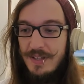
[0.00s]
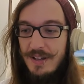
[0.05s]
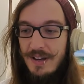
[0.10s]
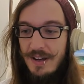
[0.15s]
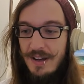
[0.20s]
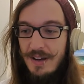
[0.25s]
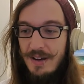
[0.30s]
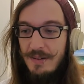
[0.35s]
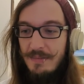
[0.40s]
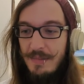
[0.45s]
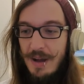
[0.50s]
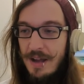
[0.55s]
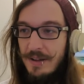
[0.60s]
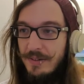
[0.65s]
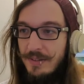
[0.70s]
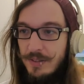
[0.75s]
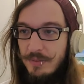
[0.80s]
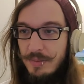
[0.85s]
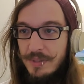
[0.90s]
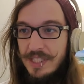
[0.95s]
I
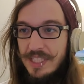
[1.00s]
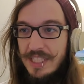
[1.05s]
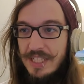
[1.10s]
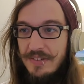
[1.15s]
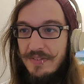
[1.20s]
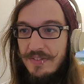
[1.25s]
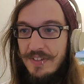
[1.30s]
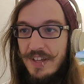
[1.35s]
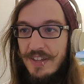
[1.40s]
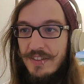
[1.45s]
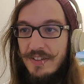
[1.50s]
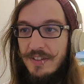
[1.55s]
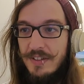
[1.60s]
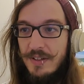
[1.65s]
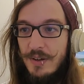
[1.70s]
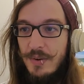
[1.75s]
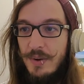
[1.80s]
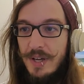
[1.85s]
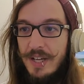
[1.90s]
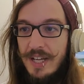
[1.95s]
do believe that they're
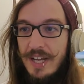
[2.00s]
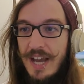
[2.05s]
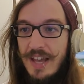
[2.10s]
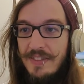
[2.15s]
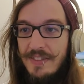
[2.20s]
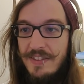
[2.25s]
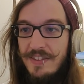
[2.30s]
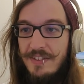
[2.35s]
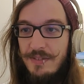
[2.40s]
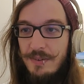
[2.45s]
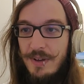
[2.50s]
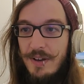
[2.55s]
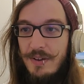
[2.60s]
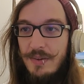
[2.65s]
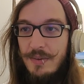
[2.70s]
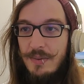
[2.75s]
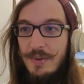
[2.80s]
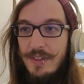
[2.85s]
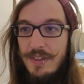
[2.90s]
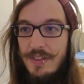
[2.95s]
going at this
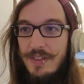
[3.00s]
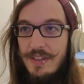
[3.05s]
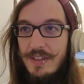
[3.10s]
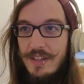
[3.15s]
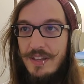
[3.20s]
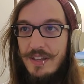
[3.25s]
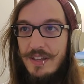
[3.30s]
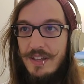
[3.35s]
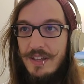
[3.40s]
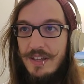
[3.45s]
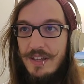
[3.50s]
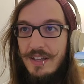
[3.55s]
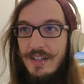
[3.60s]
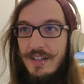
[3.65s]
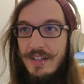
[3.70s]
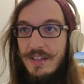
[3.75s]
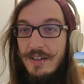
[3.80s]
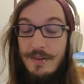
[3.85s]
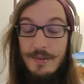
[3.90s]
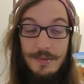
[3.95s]
route with
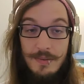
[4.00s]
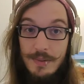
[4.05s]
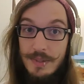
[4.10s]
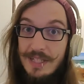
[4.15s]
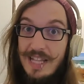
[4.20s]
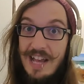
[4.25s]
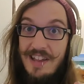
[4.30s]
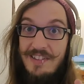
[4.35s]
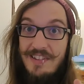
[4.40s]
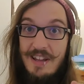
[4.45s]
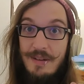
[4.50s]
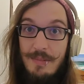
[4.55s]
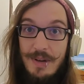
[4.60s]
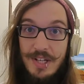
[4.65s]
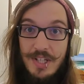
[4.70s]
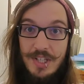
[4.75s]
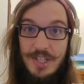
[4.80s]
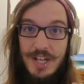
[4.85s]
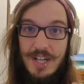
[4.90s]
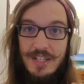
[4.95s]
last time
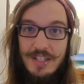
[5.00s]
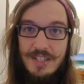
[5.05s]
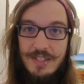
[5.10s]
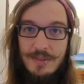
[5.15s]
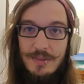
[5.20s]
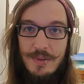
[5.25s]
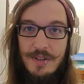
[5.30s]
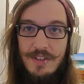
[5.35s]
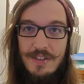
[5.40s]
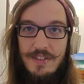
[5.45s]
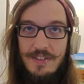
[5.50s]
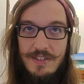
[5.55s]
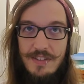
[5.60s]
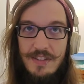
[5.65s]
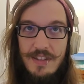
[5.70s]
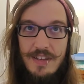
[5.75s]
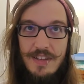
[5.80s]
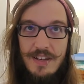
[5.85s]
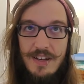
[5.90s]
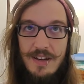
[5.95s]
I checked, it was
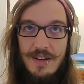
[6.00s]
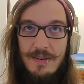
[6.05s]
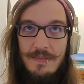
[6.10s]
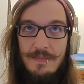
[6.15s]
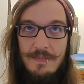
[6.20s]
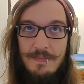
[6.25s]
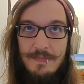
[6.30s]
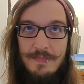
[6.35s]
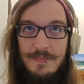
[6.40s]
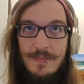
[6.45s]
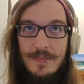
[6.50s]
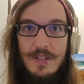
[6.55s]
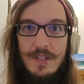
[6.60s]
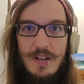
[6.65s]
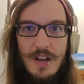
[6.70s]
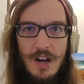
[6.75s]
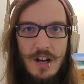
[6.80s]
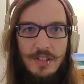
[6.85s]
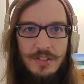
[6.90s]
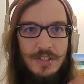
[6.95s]
the
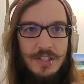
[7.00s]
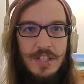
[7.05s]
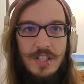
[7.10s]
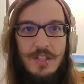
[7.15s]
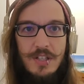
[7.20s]
alternate